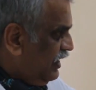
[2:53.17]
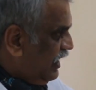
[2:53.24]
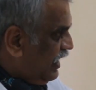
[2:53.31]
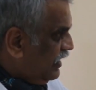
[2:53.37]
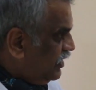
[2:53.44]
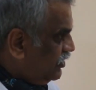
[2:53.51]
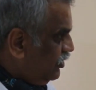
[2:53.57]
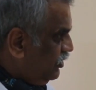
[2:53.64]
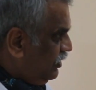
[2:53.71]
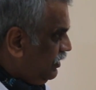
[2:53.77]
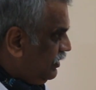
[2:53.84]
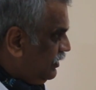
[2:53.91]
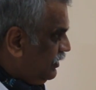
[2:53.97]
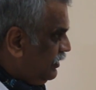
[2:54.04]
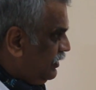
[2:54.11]

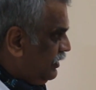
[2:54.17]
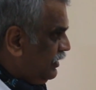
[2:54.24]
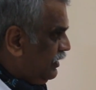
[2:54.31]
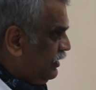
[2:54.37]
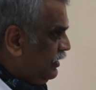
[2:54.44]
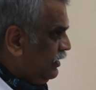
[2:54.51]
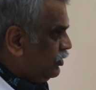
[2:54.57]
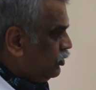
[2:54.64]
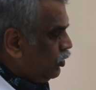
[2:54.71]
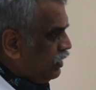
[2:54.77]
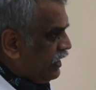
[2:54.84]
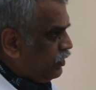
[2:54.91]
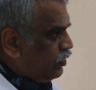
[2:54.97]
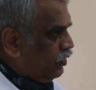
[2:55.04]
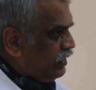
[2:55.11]
Understood? So
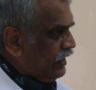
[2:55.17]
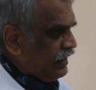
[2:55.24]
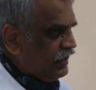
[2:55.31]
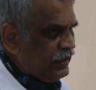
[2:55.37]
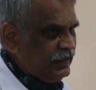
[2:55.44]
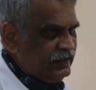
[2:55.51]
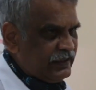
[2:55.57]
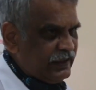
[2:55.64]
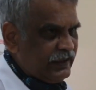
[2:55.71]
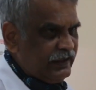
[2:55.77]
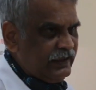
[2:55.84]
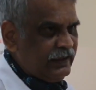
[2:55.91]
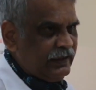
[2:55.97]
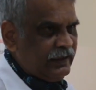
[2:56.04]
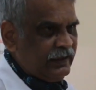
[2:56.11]
like you correctly
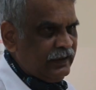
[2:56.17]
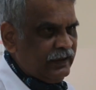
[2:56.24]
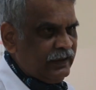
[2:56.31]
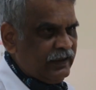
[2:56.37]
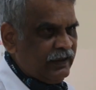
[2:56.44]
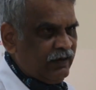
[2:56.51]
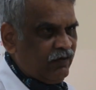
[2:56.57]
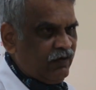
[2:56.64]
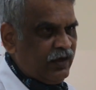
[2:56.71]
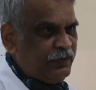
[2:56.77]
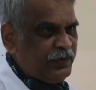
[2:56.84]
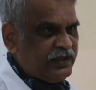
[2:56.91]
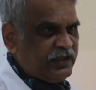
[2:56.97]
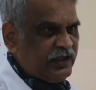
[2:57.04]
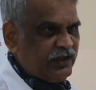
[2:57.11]
said, one
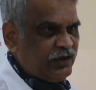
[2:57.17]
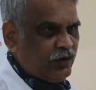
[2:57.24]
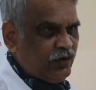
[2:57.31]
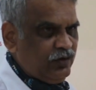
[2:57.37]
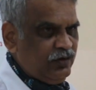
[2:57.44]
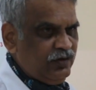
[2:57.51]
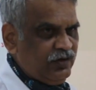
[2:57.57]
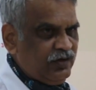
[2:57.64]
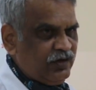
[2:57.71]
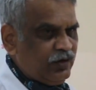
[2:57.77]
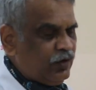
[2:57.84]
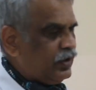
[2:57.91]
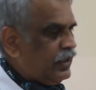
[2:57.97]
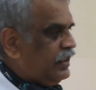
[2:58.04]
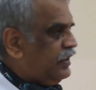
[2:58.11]
picture is shown,
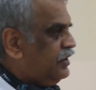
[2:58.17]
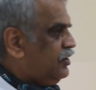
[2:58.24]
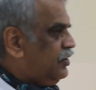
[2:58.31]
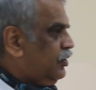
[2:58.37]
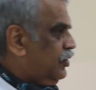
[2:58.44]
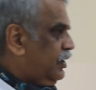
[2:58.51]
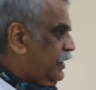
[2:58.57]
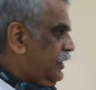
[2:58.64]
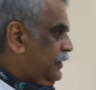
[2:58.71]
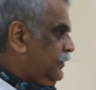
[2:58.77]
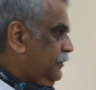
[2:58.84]
you write a story.